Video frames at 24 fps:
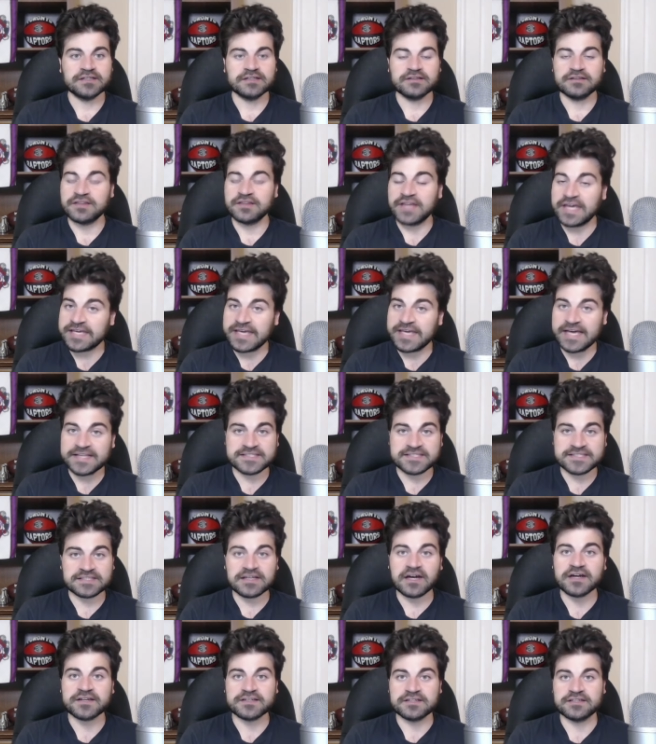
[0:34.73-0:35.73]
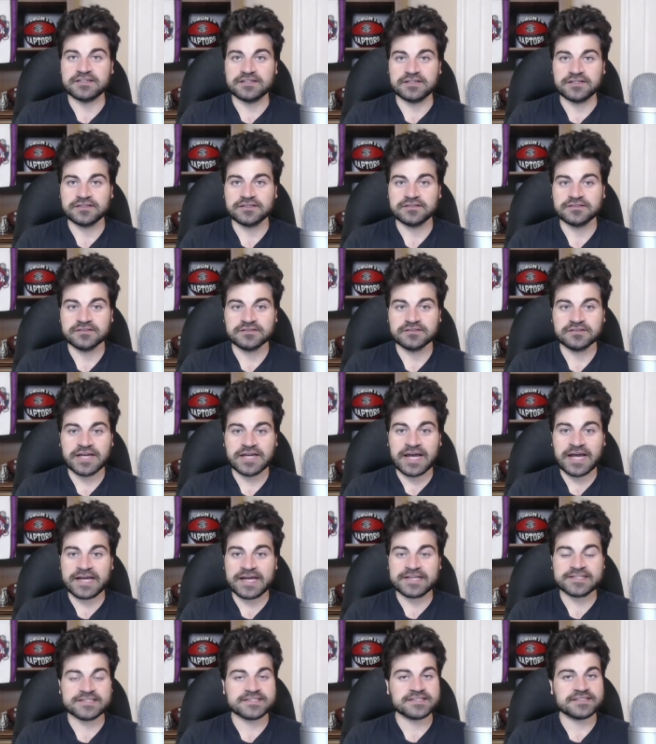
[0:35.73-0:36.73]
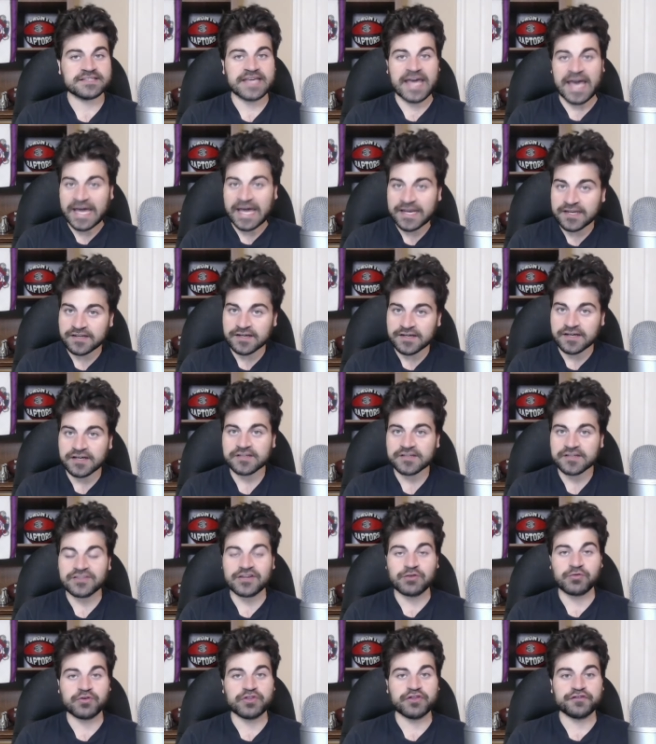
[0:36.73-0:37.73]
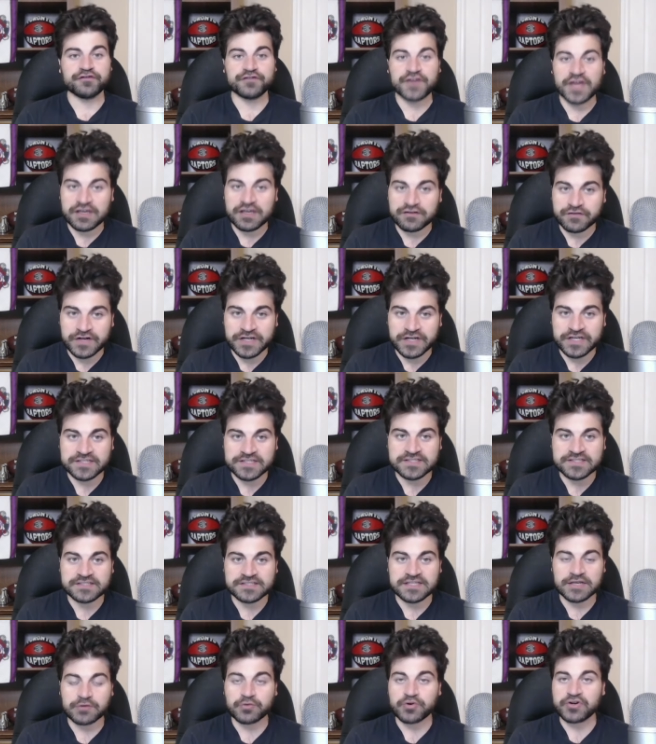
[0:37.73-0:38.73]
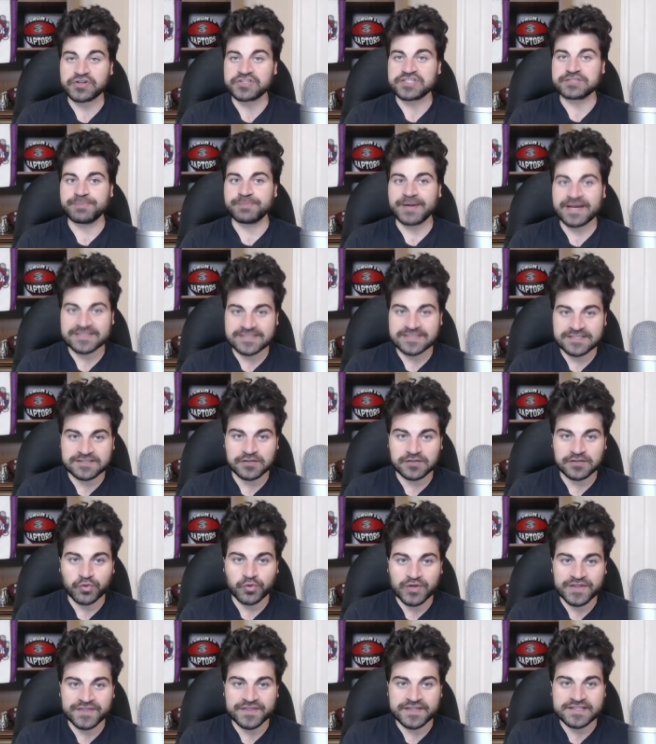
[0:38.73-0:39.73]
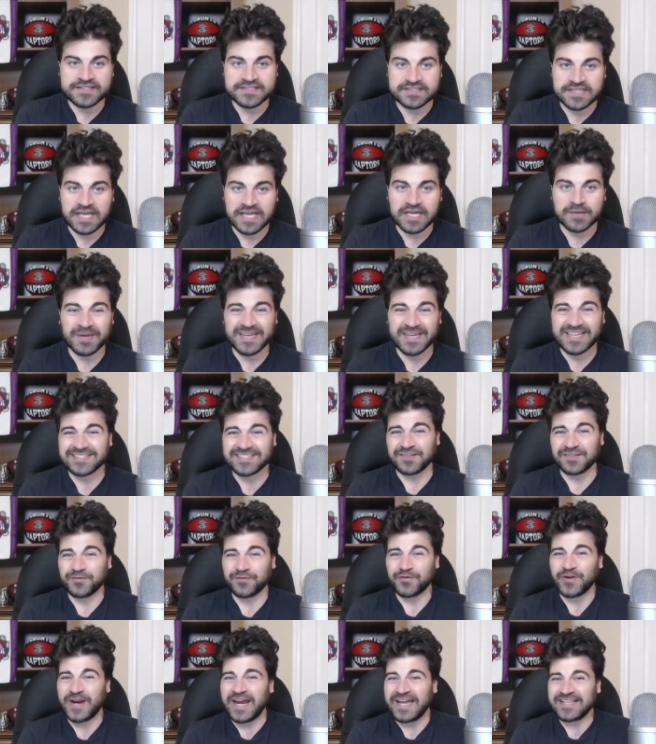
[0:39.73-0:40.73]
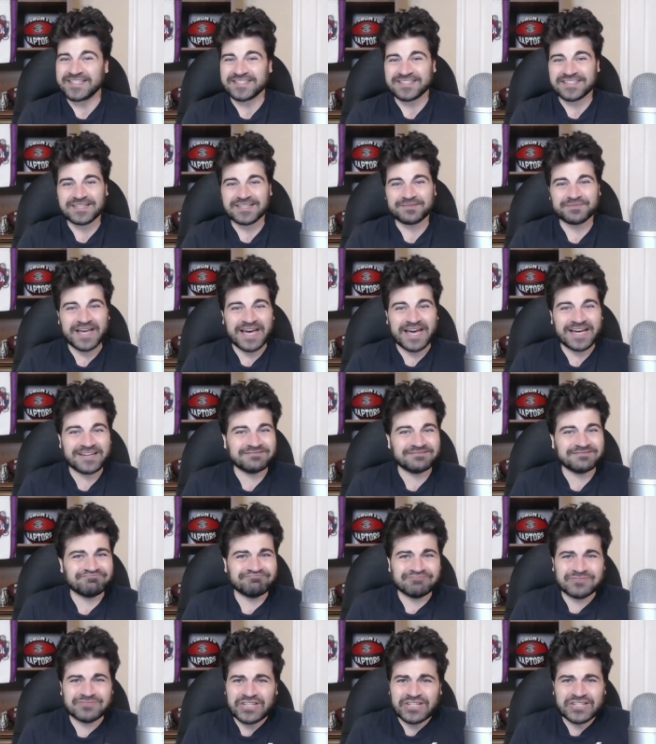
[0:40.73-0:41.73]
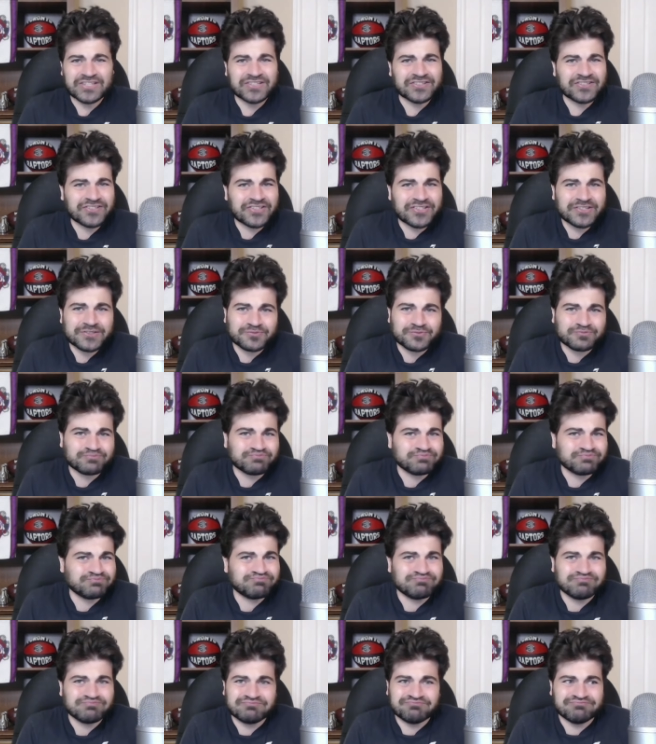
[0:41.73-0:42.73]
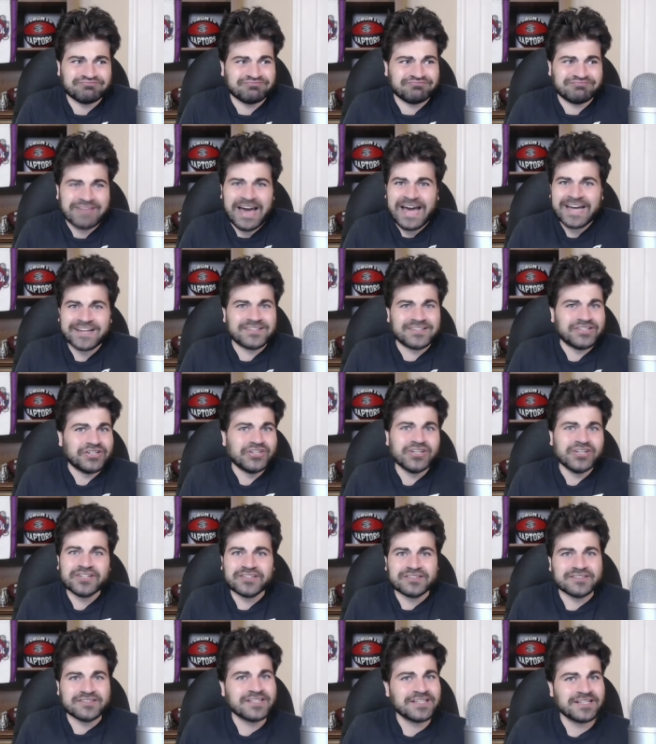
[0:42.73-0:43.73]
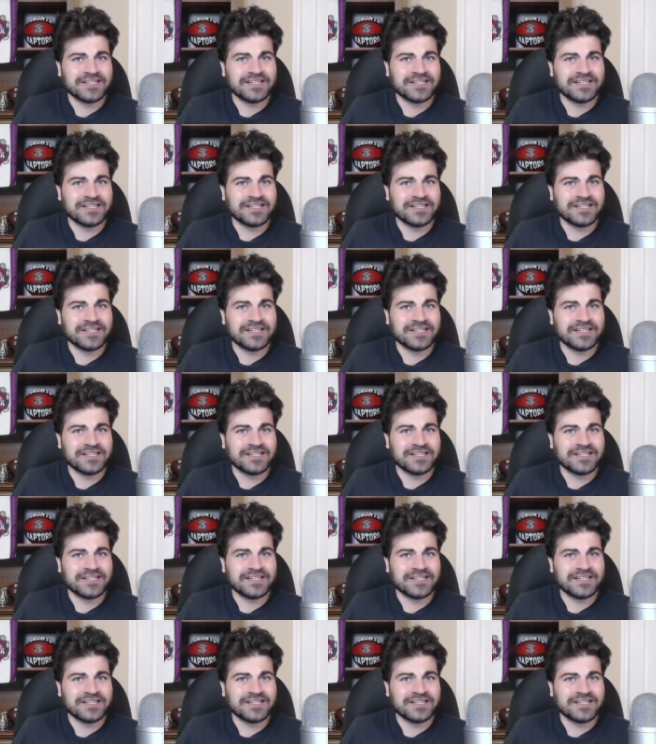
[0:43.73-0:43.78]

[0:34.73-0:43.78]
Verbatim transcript: They get stunned here. As Canada, they were the favorites. They were expected to win this game against a France team that didn't look that good